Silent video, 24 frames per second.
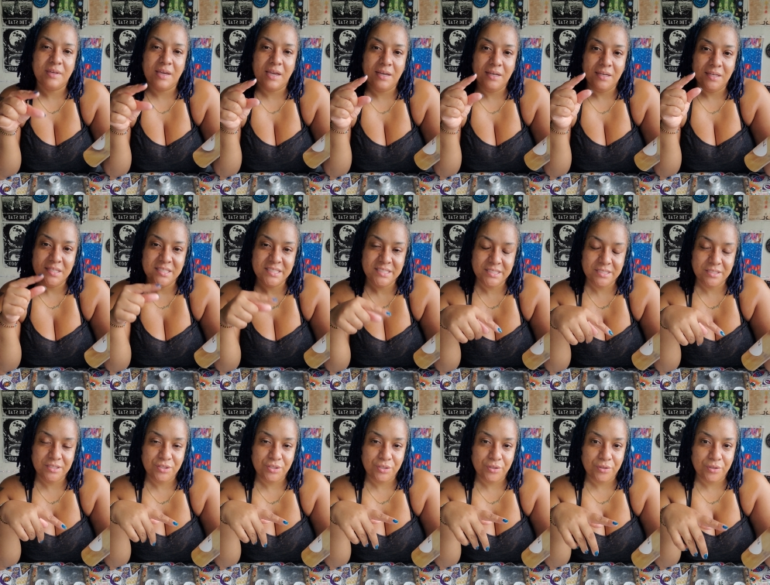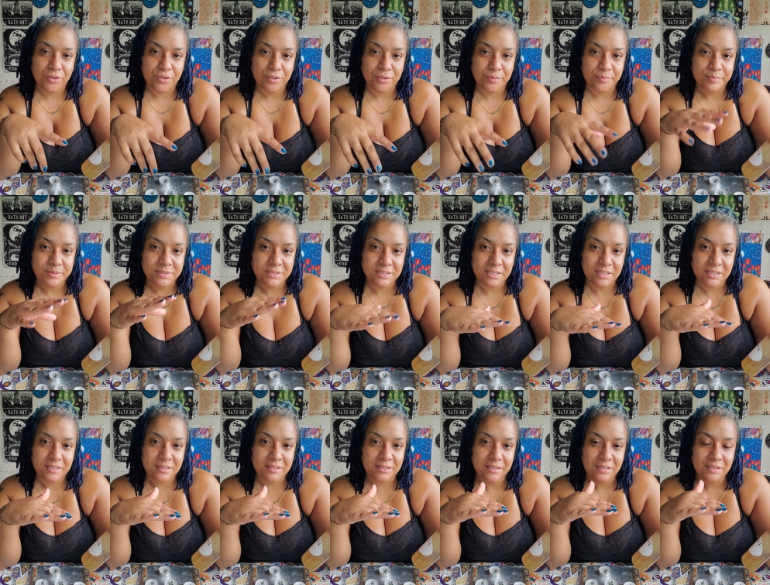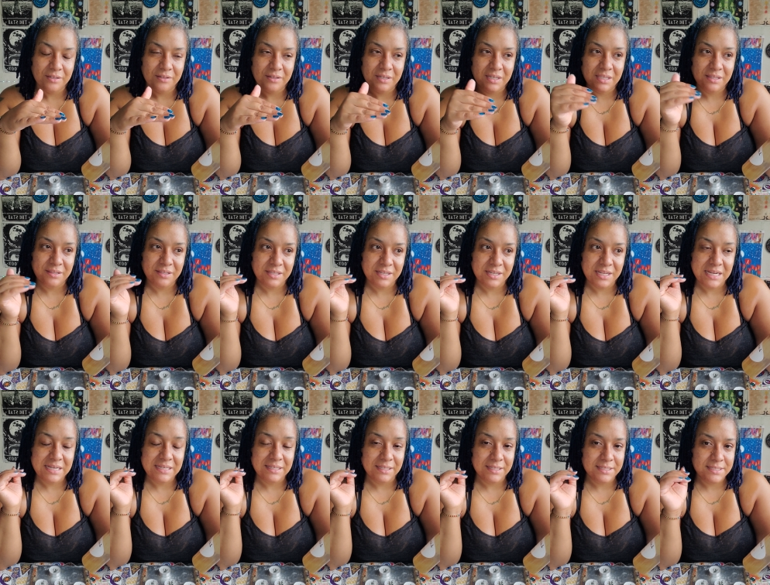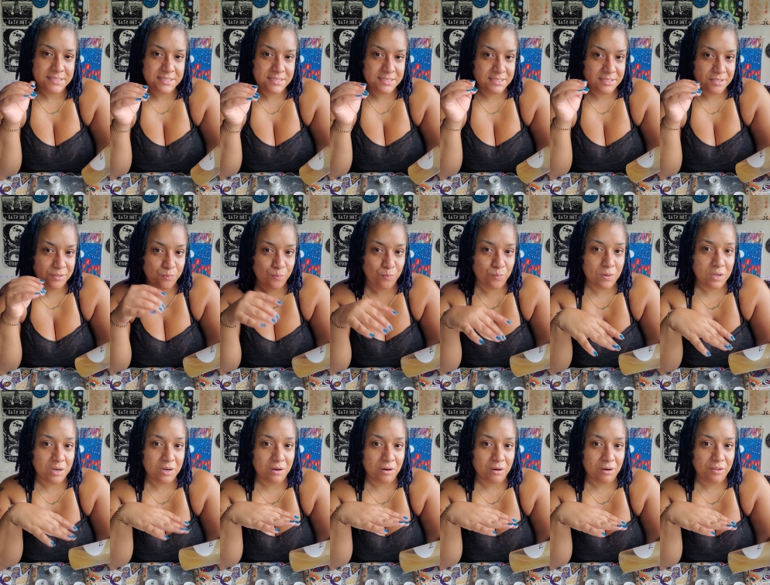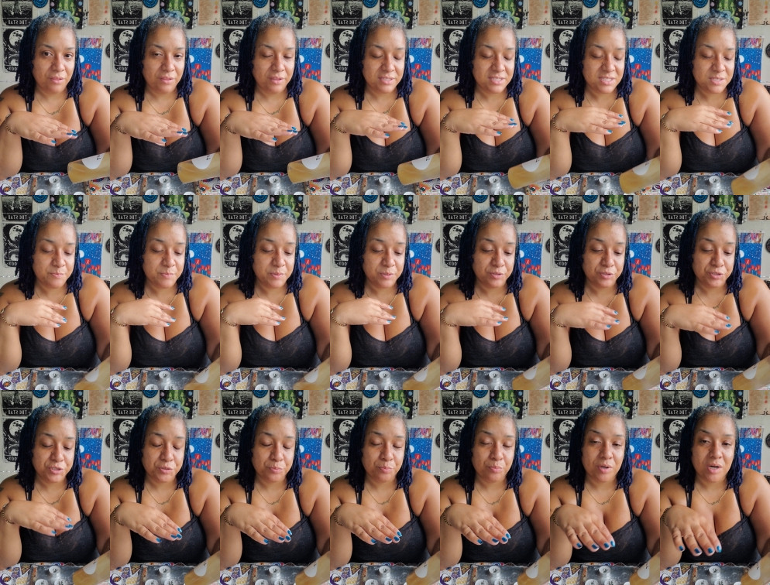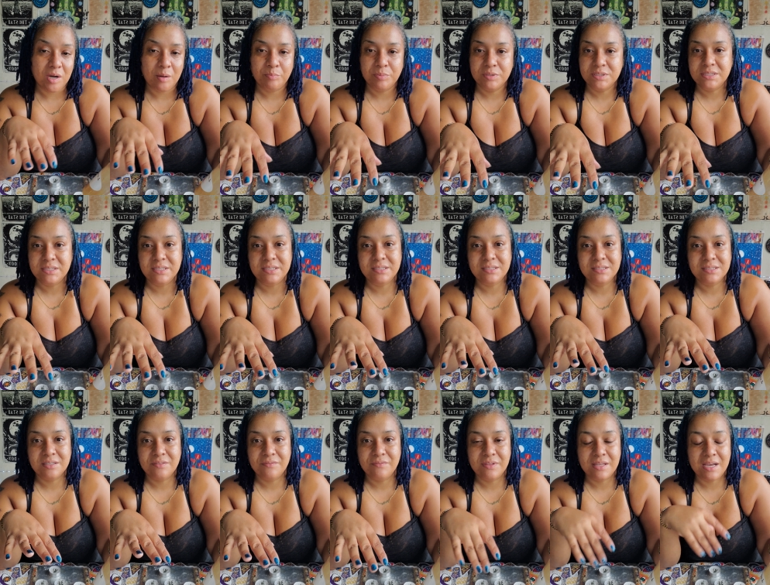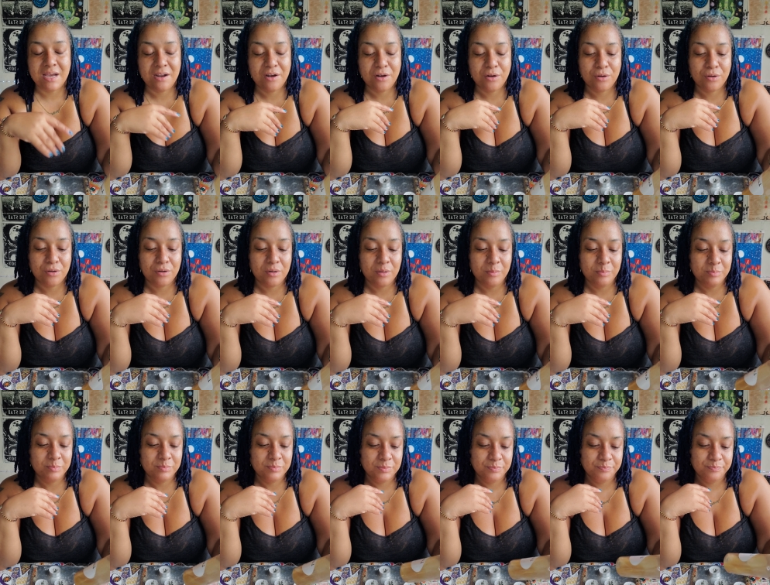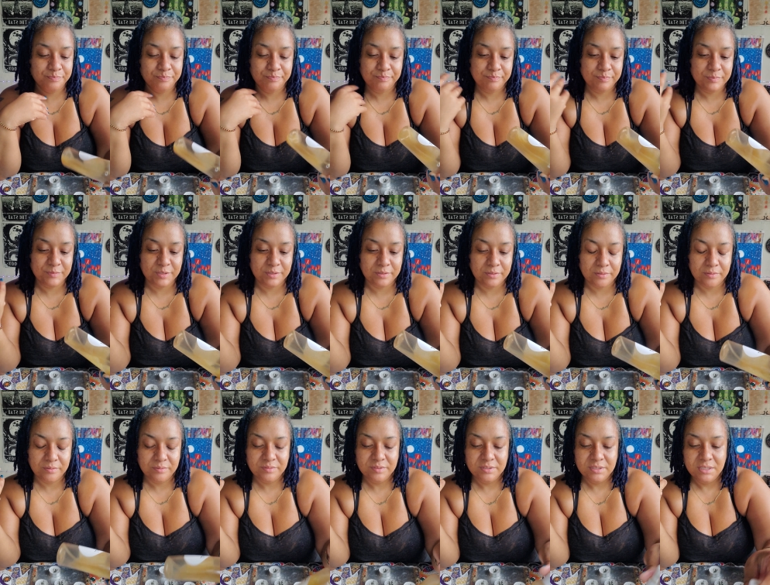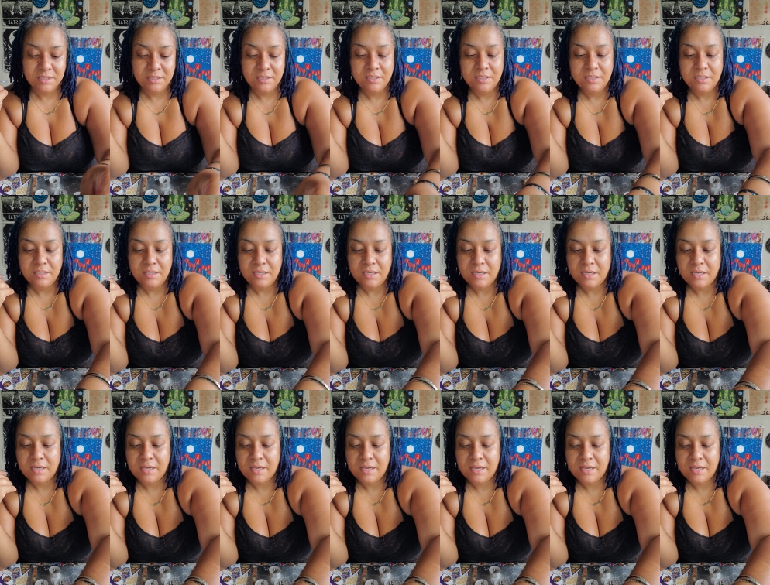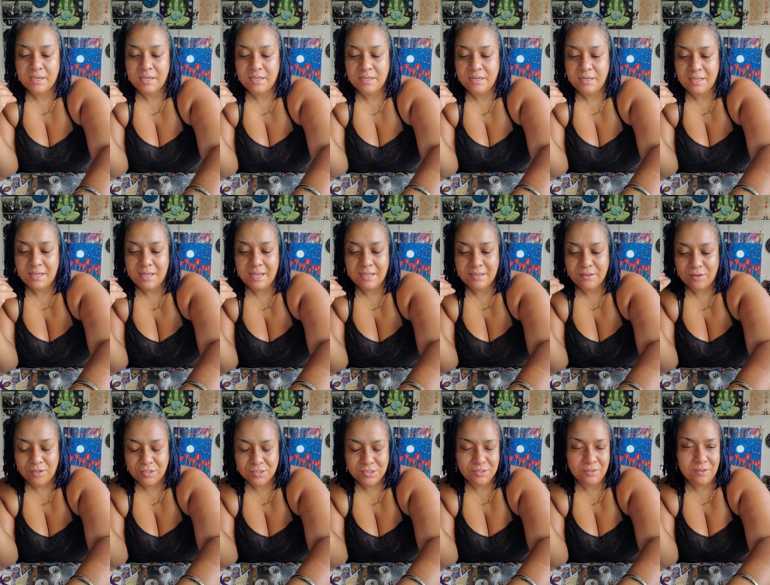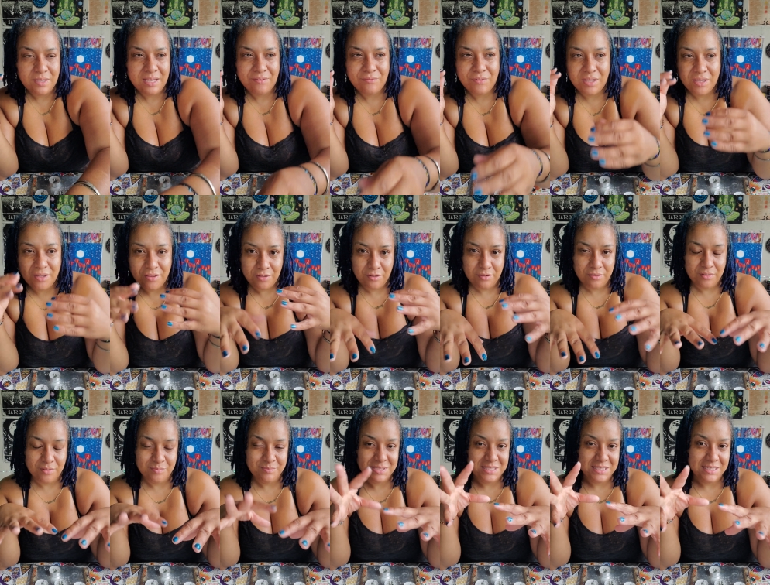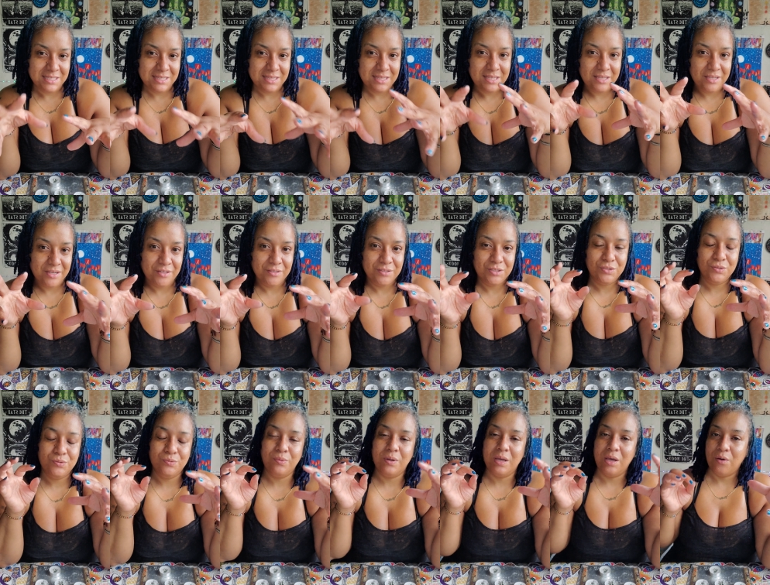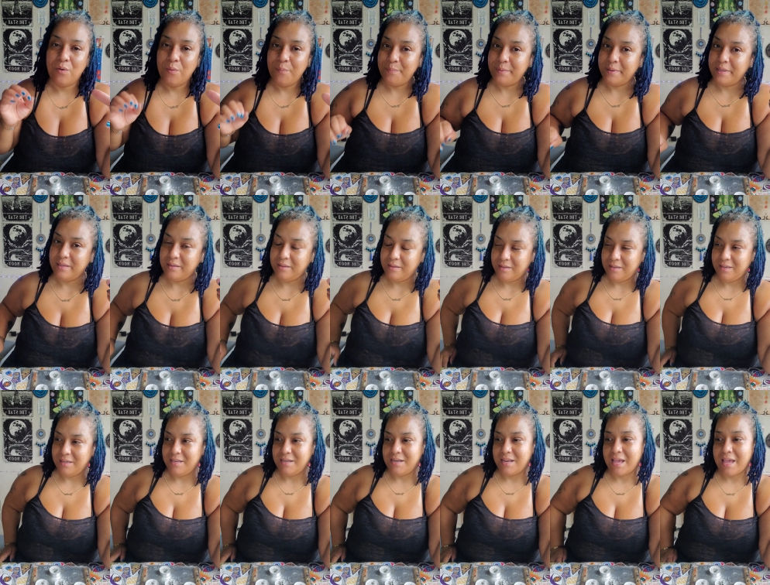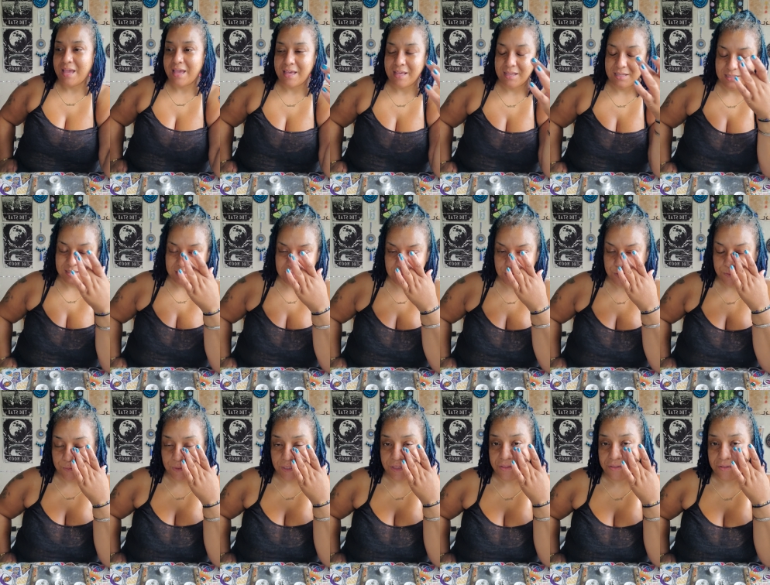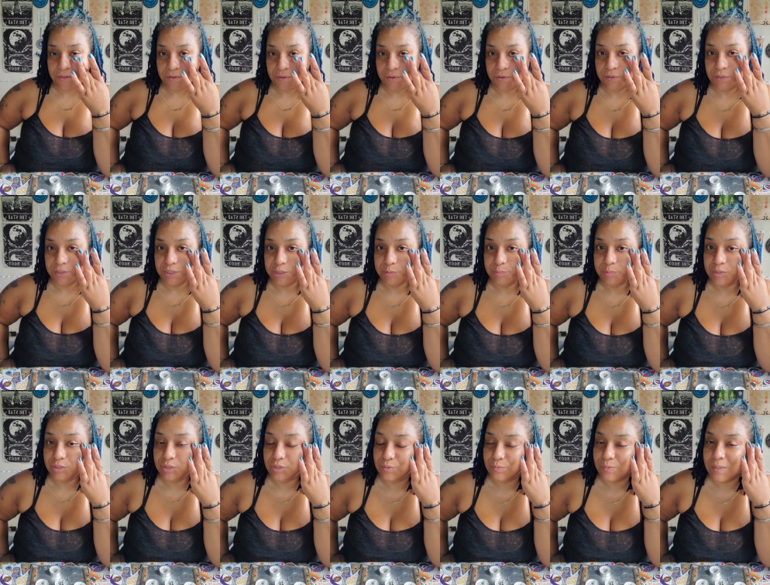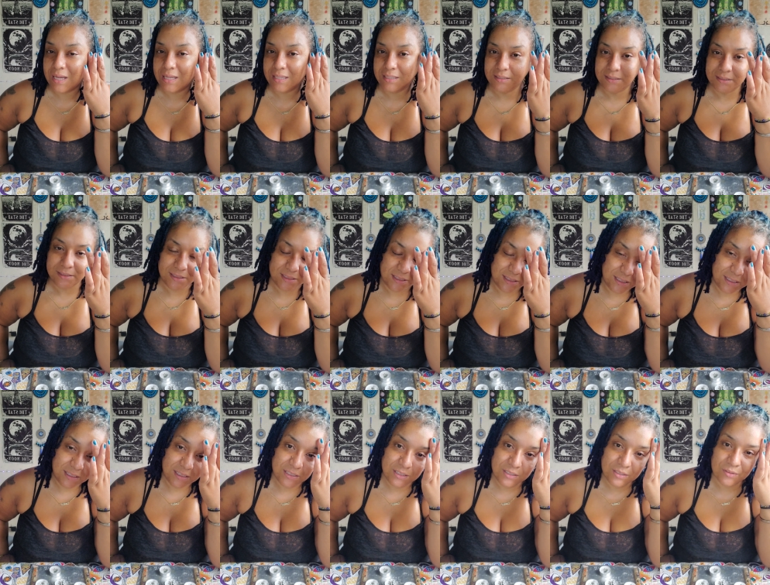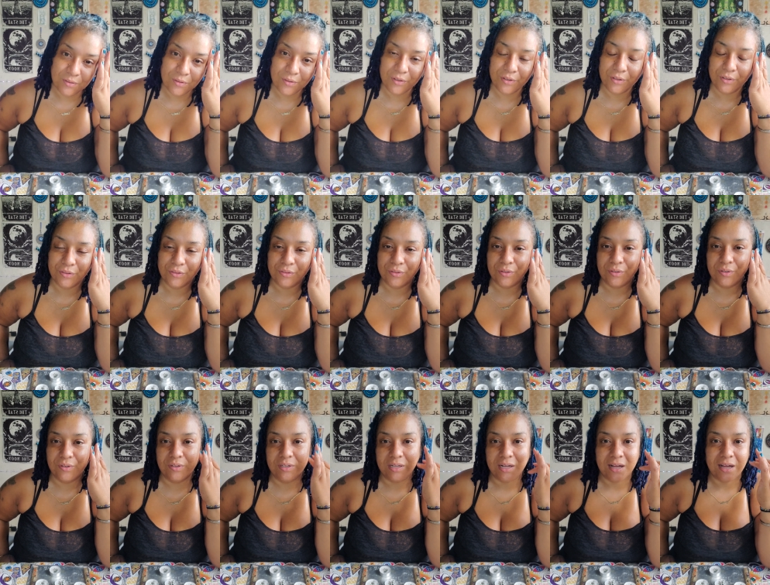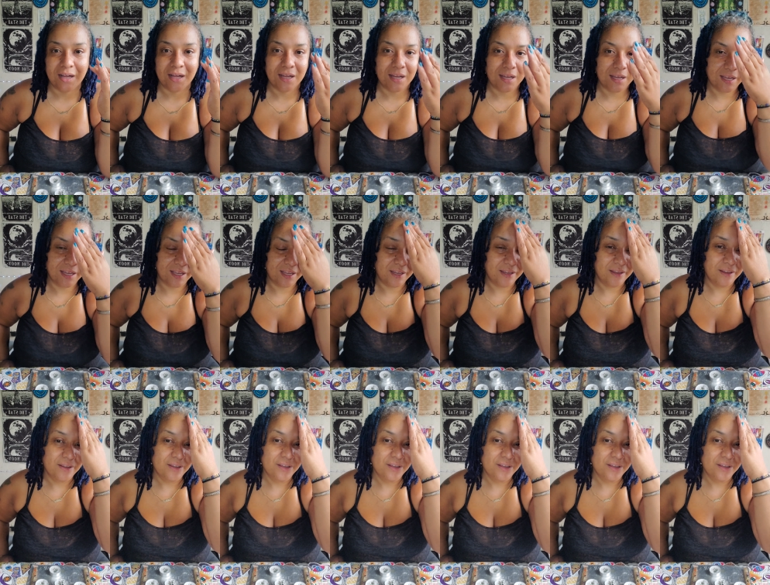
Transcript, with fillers: I listed the herbs in there and then I listed what are the spiritual properties of that herb, you know? And I also have other herbs in there to help enhance with your spirituality or your third eye,